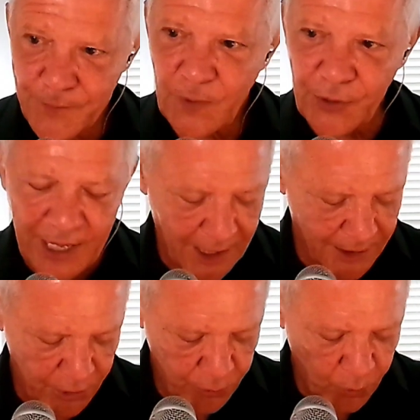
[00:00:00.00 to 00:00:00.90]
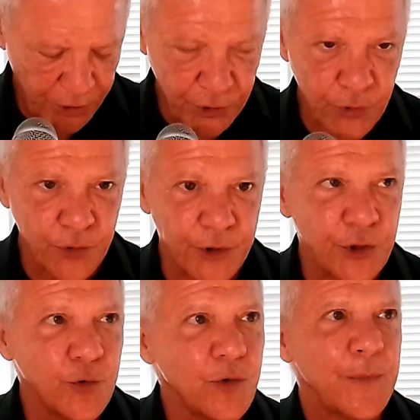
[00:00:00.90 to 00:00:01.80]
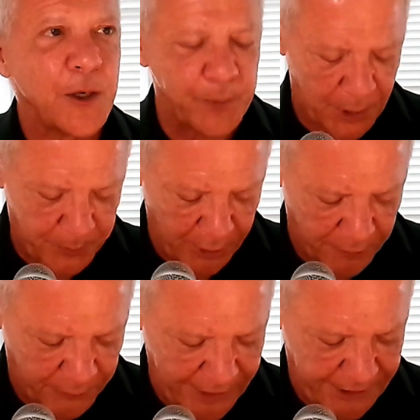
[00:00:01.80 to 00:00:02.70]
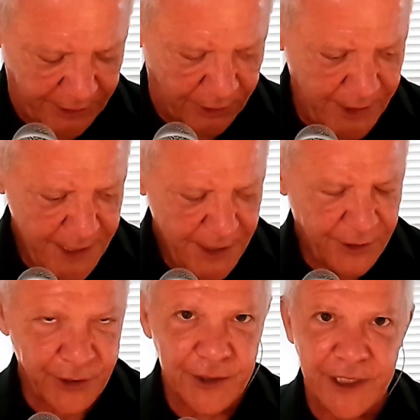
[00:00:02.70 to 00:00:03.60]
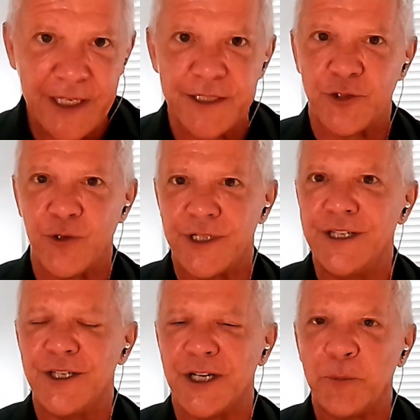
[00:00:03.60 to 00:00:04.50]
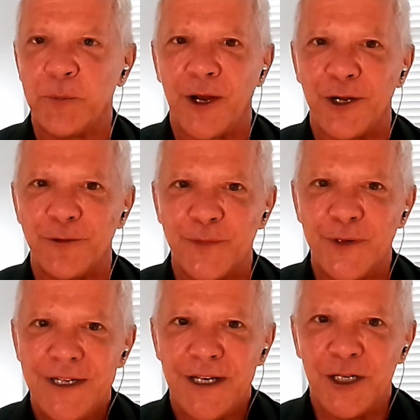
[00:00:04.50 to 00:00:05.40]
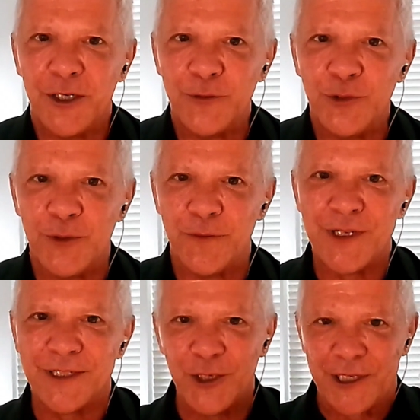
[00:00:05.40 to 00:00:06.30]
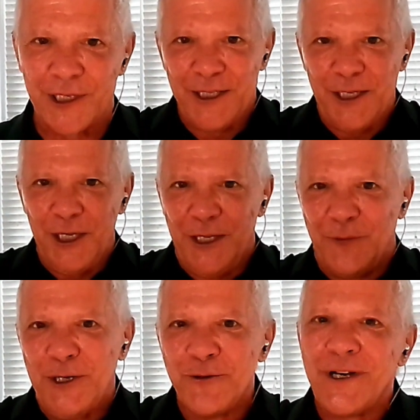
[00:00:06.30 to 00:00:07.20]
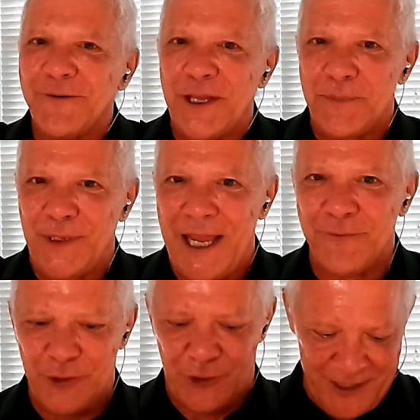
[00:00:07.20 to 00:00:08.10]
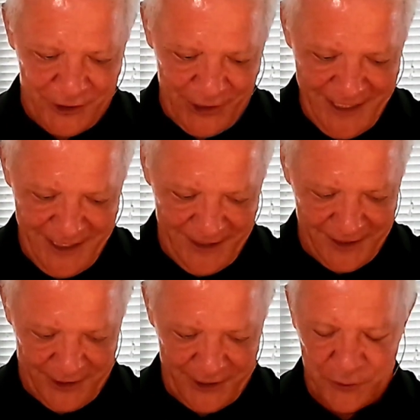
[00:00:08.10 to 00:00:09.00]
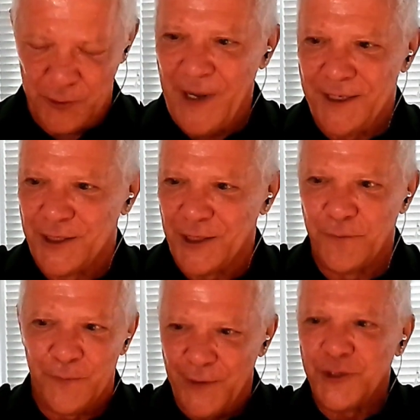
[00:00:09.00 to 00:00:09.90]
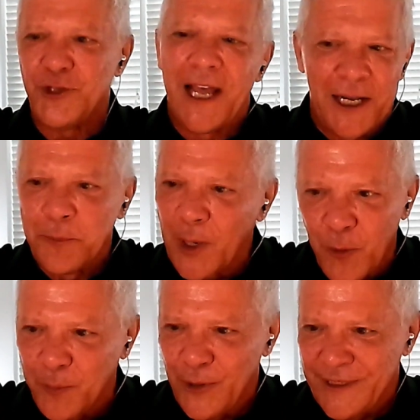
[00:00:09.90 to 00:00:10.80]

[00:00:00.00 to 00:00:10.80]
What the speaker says: Yeah. Well, I'll paraphrase here. The kind of strategic imperative. You've said, look, if we don't have that behavior change, this remains a vision on a PowerPoint